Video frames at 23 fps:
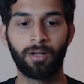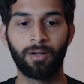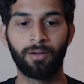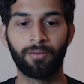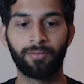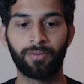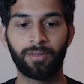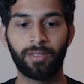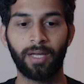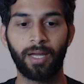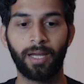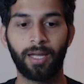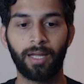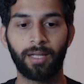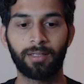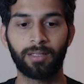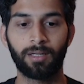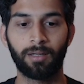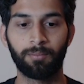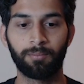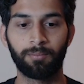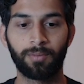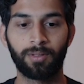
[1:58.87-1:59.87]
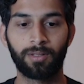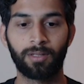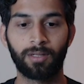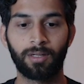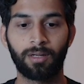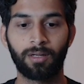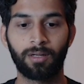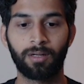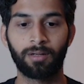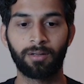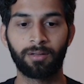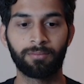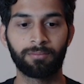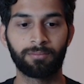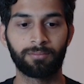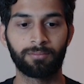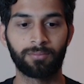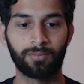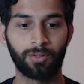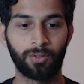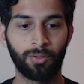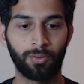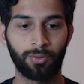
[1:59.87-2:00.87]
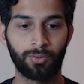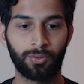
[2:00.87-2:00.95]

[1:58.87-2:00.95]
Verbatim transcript: For that, I'm gonna go